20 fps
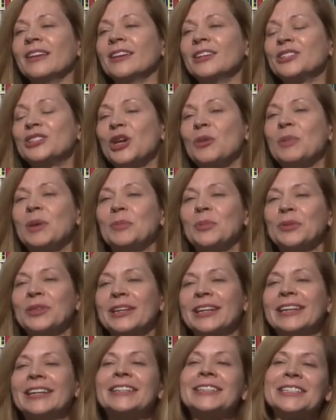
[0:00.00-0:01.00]
show people
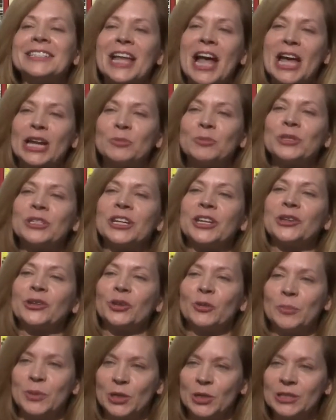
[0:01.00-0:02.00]
that he had designed a
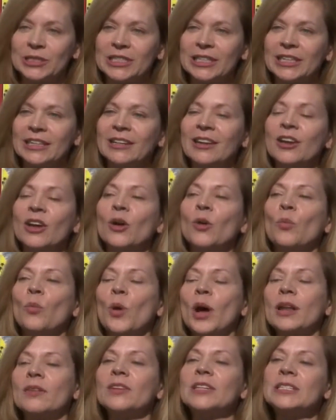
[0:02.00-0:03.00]
particular building.
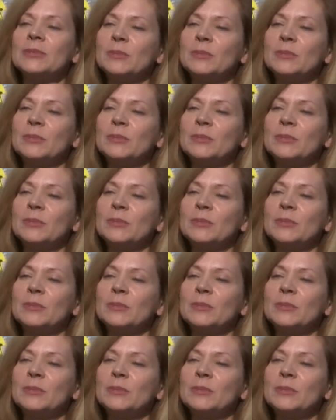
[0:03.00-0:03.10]
One of his